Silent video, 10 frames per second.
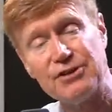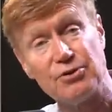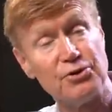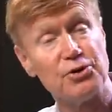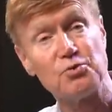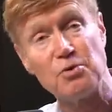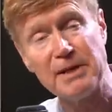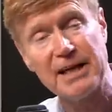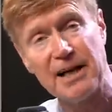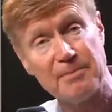So those would
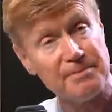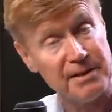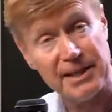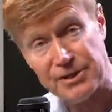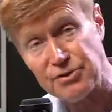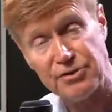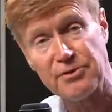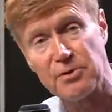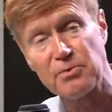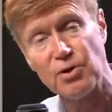be covered. But as a
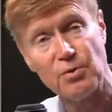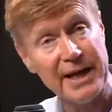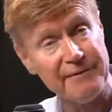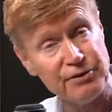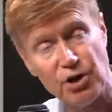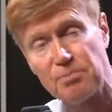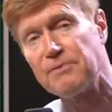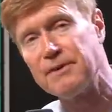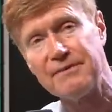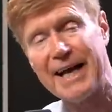general rule, we have no
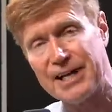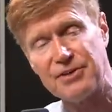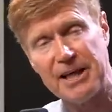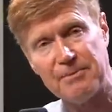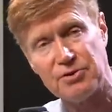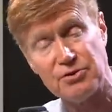preventive eye exams.